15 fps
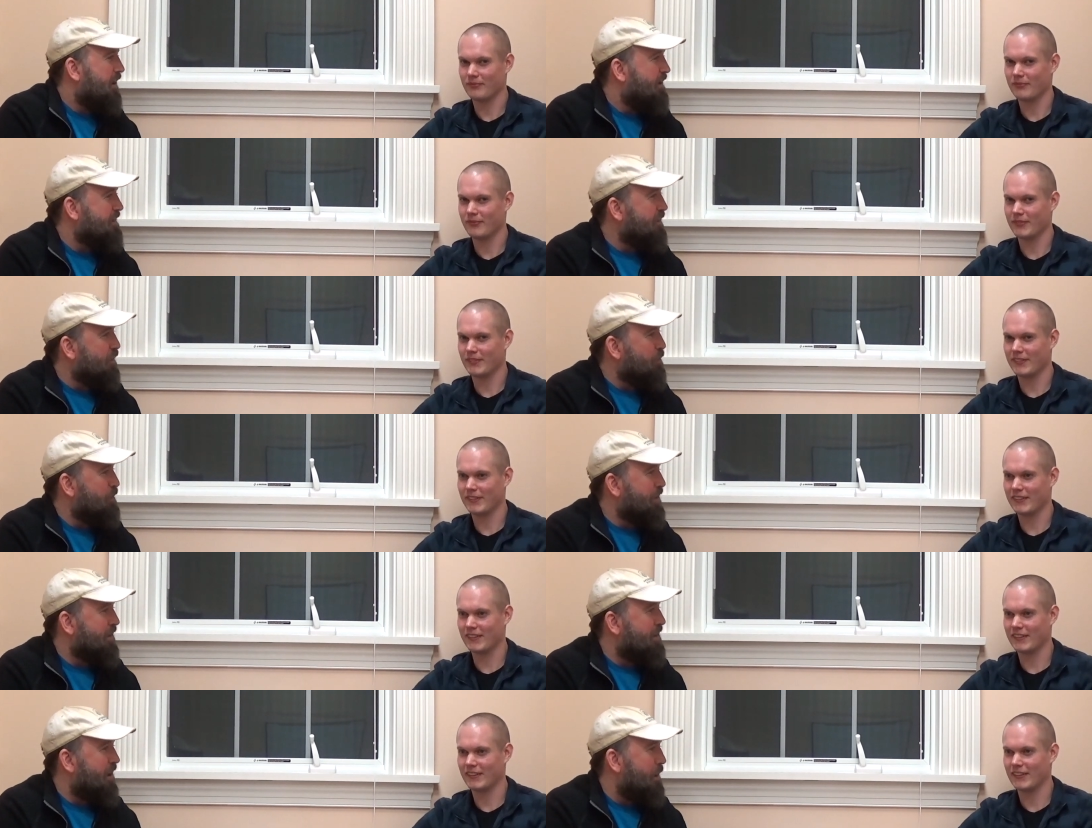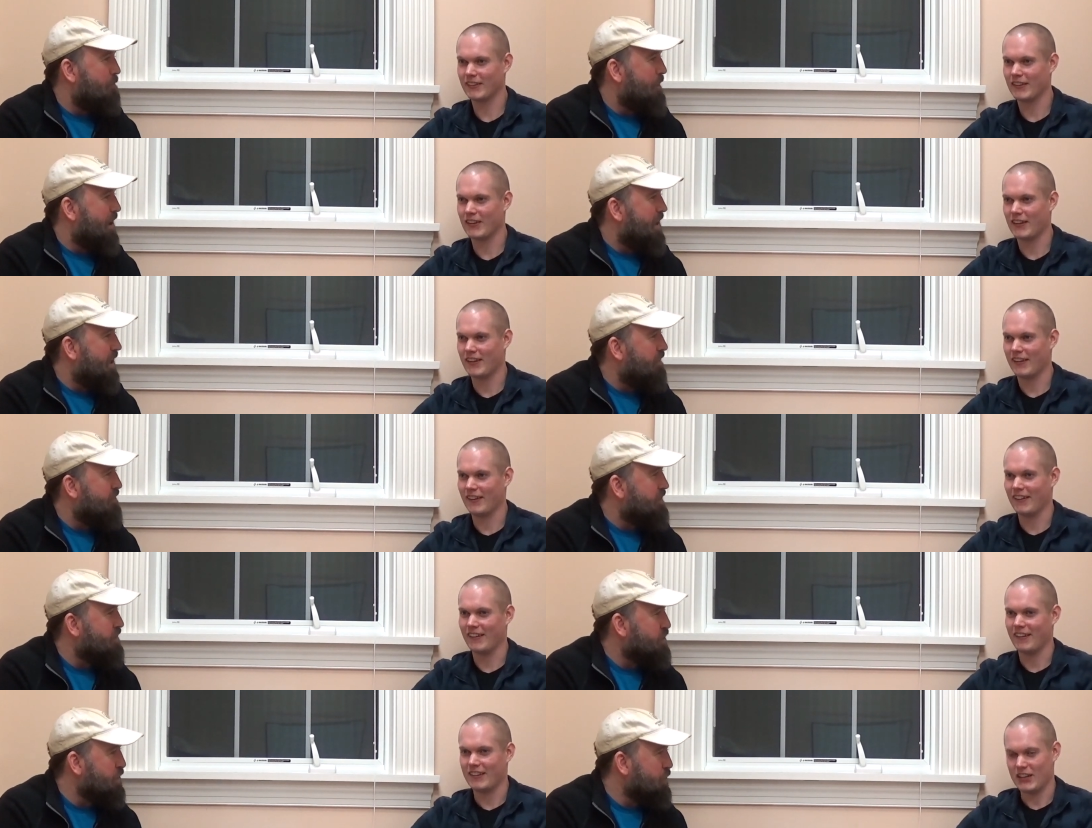Speaker 1: a little bit combat
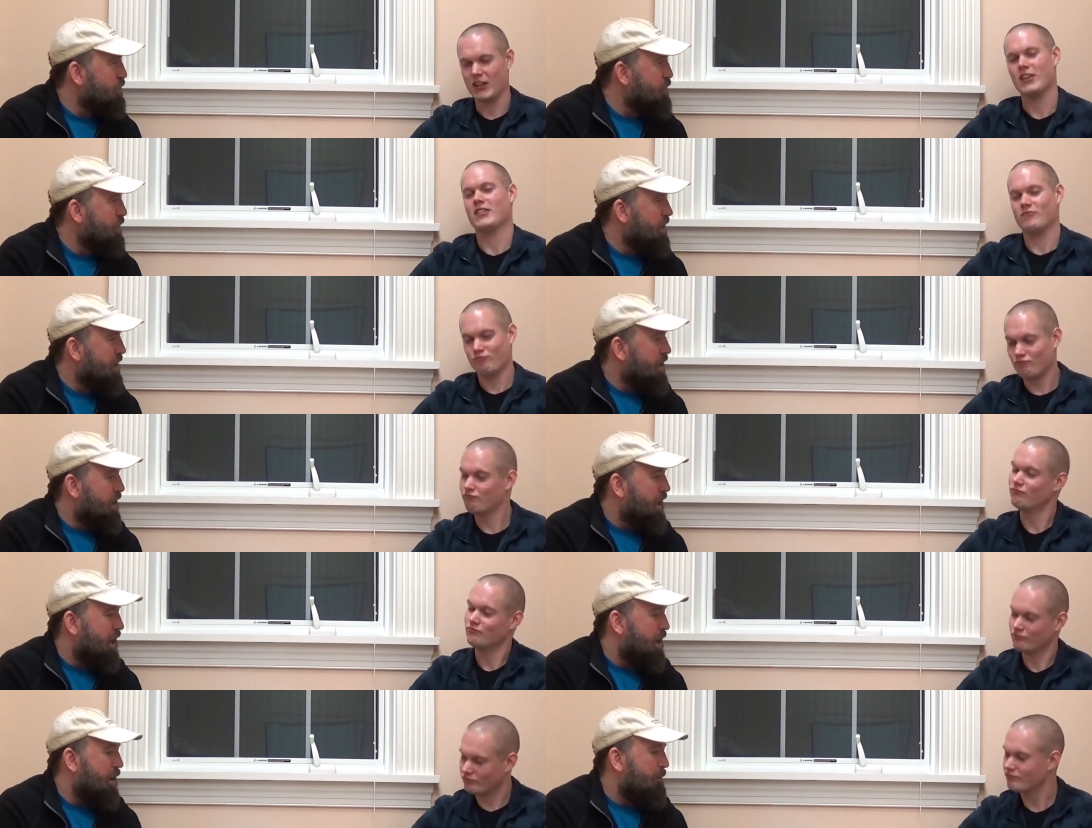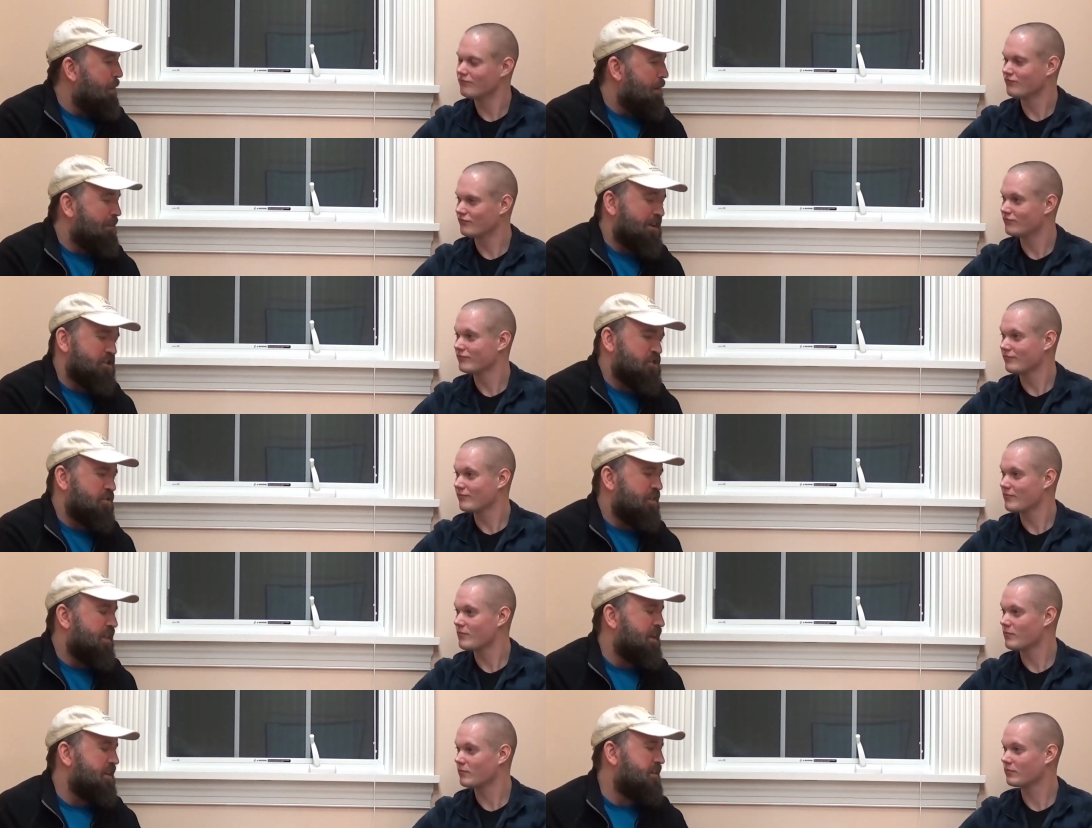heavy too. I'm not
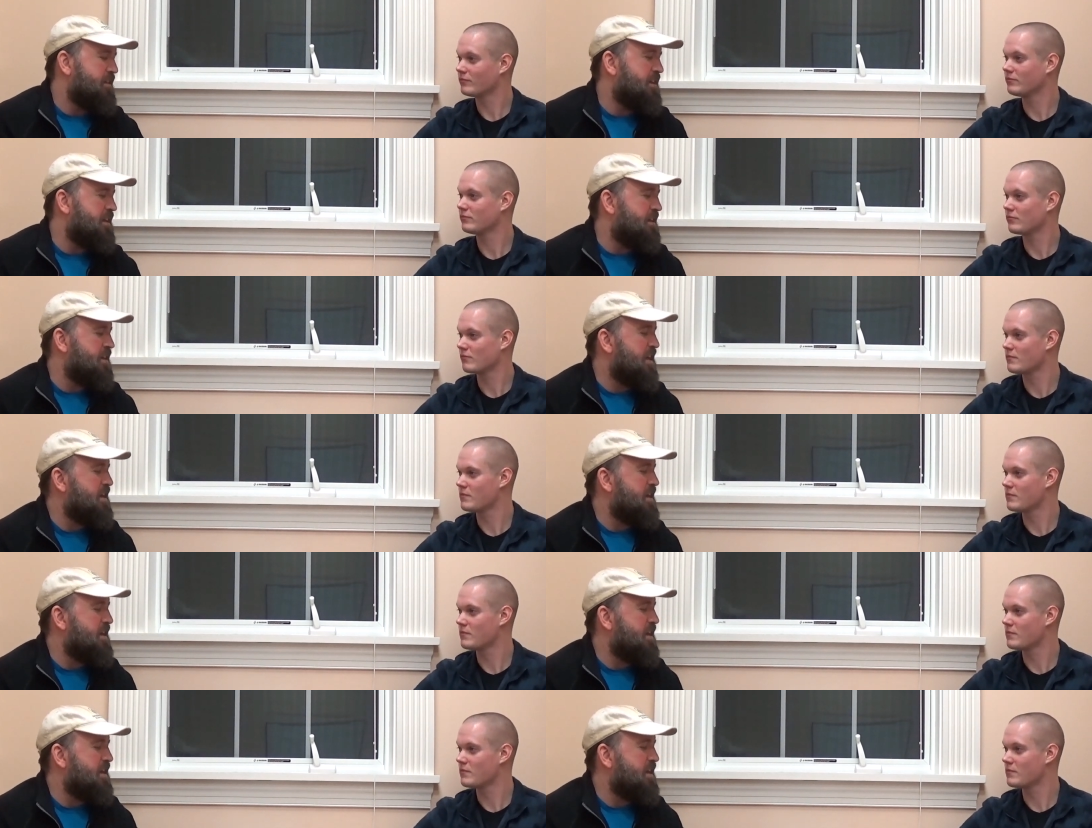sure that it